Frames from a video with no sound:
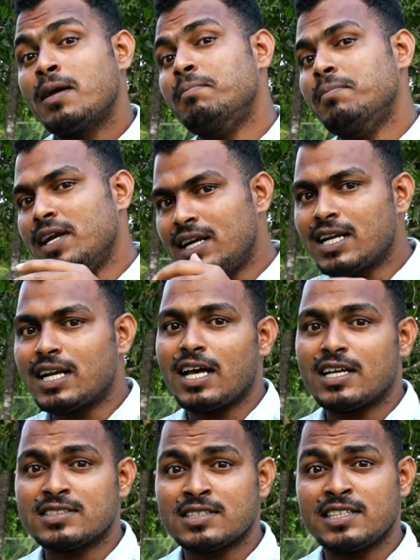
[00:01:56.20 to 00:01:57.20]
middle
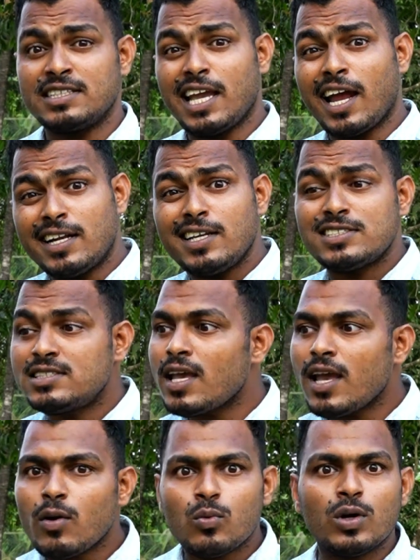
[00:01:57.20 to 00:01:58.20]
class. At least they have